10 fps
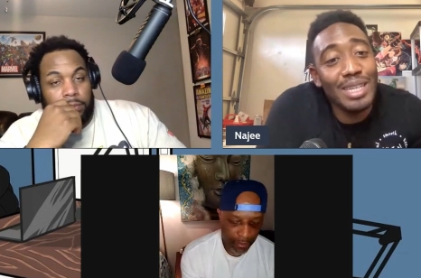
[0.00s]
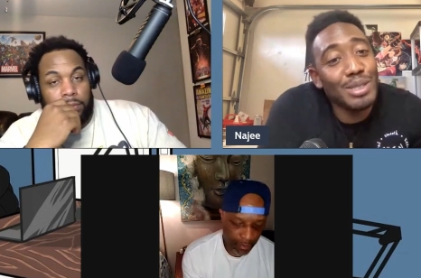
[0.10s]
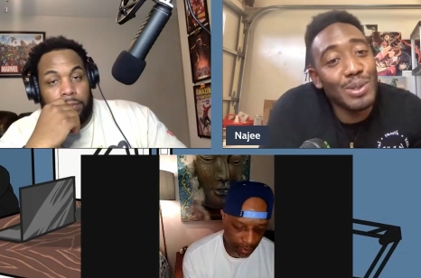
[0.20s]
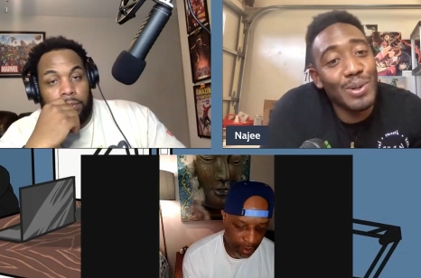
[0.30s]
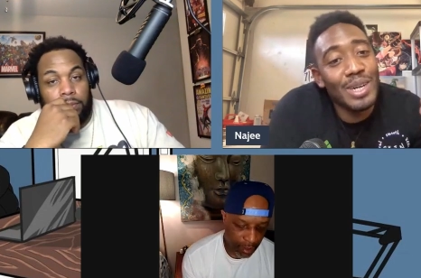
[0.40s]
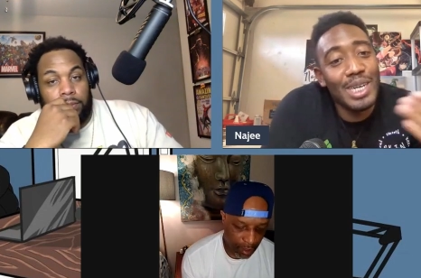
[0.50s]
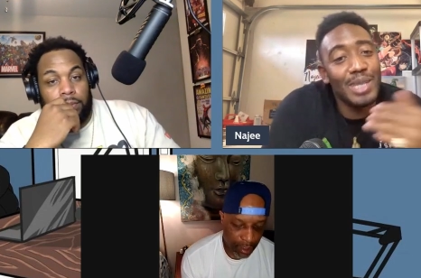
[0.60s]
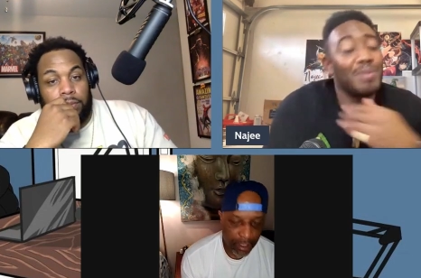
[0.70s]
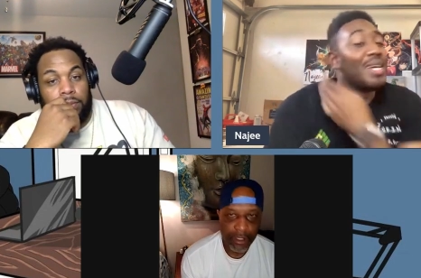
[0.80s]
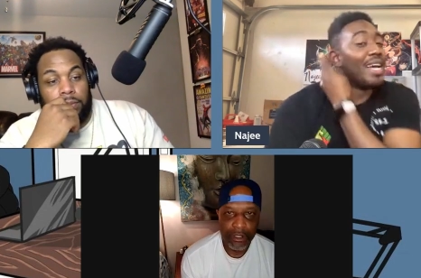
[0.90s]

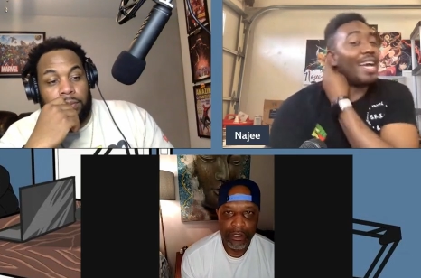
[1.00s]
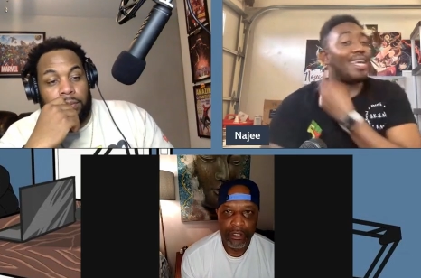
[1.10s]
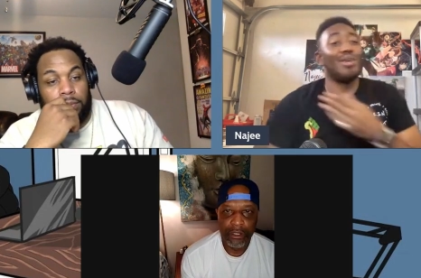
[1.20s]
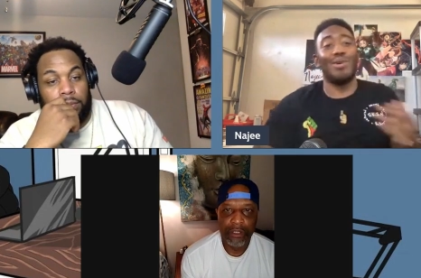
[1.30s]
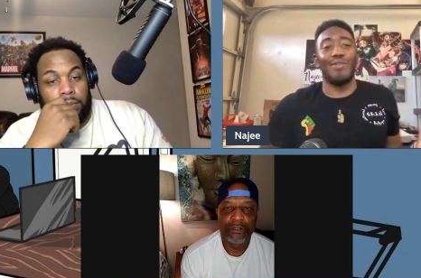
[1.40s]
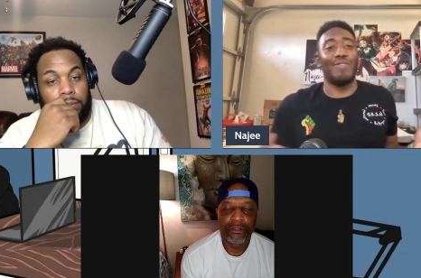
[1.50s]
Speaker 1: Instagram, hey, you on